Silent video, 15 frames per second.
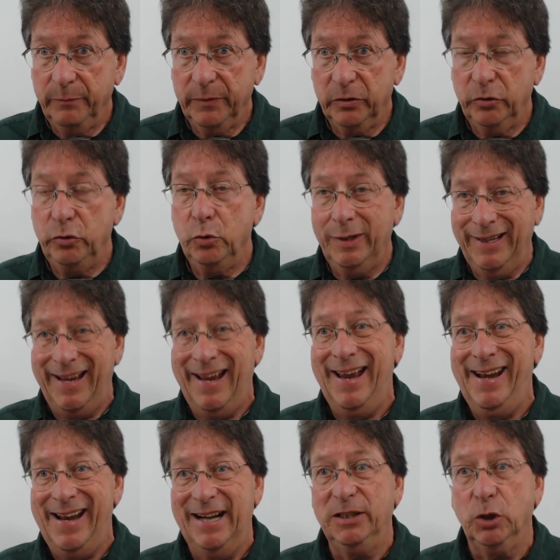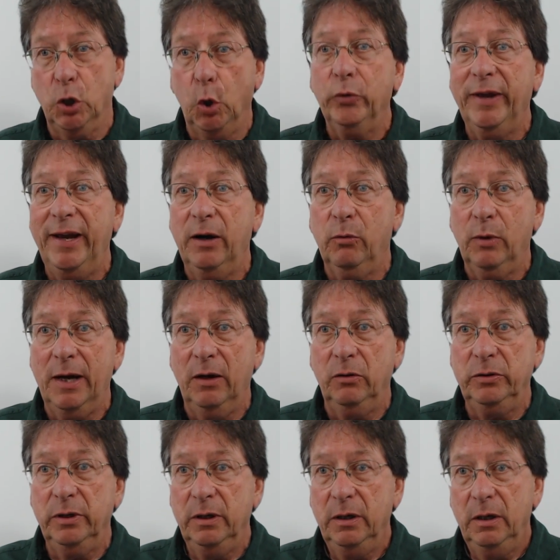So you cannot go that route.